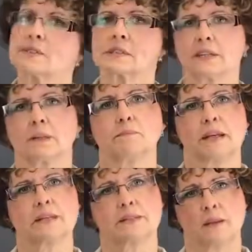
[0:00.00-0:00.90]
was the 10
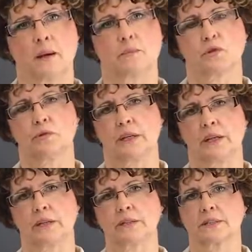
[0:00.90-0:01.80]
main steps you
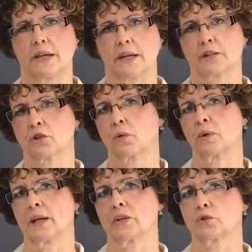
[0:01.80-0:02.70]
need to take to
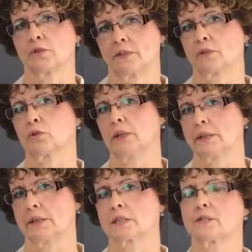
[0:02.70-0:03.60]
create your vendor
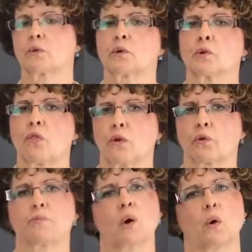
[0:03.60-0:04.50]
list for your
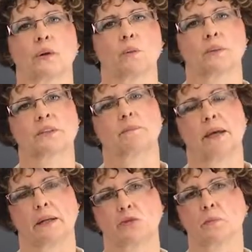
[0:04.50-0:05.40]
third-party risk
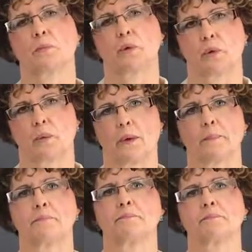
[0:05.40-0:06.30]
management
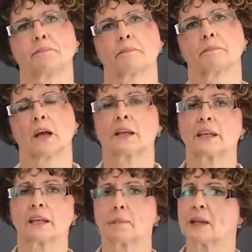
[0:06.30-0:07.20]
program.
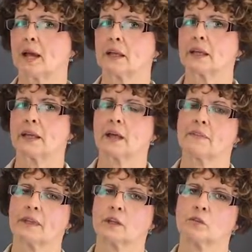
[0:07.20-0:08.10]
Again, I'm Kelly, and
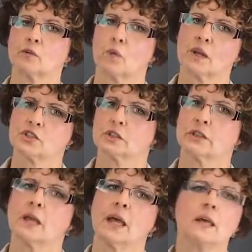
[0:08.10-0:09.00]
I thank you for
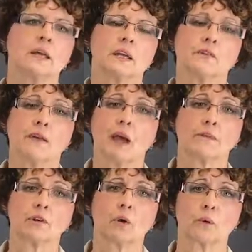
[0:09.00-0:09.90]
watching. If you
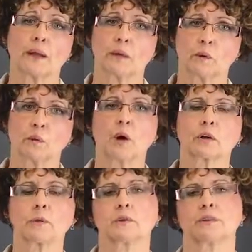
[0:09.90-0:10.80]
haven't already, we
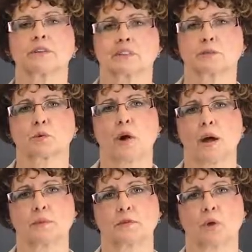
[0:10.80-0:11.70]
welcome you to
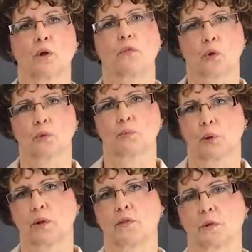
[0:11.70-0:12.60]
subscribe to our Third
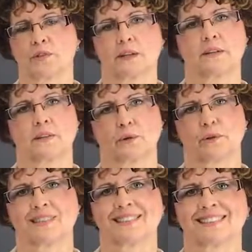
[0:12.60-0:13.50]
Party Thursday
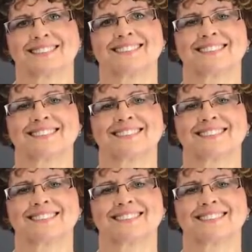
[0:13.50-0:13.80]
series.